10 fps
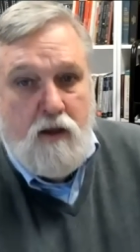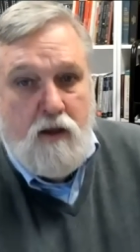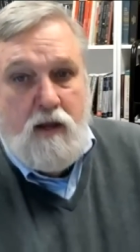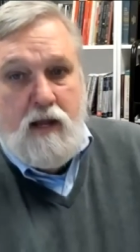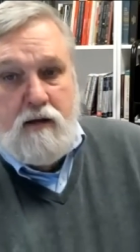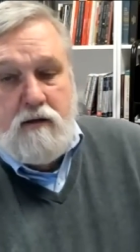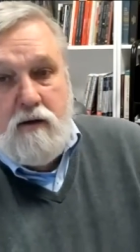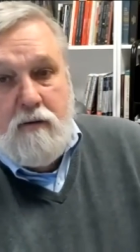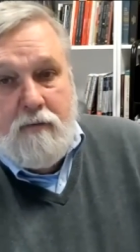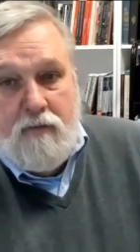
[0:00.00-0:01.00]
and
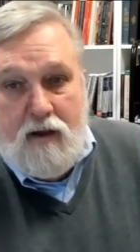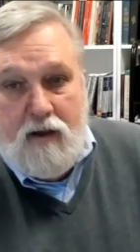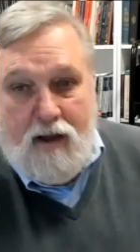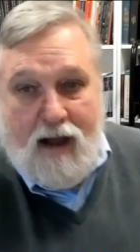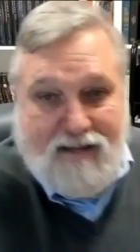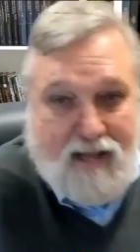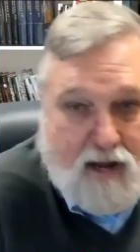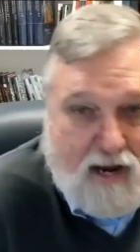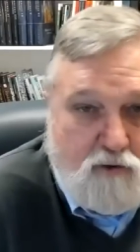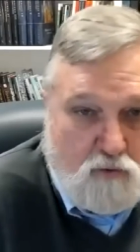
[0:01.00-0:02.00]
uh, I can-
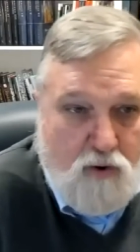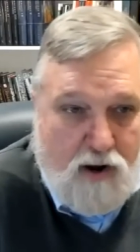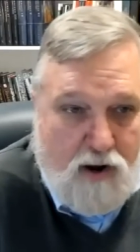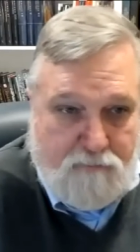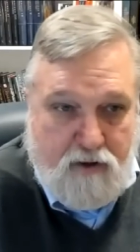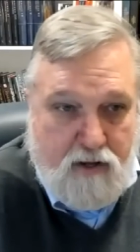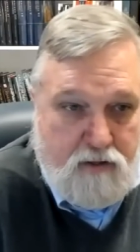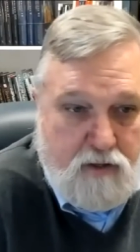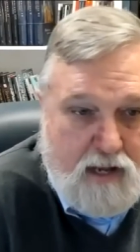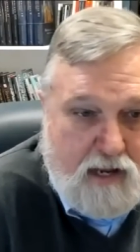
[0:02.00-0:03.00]
I grew up in
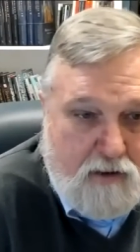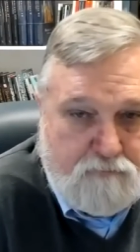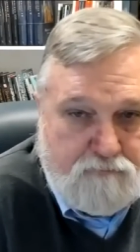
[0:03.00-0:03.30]
a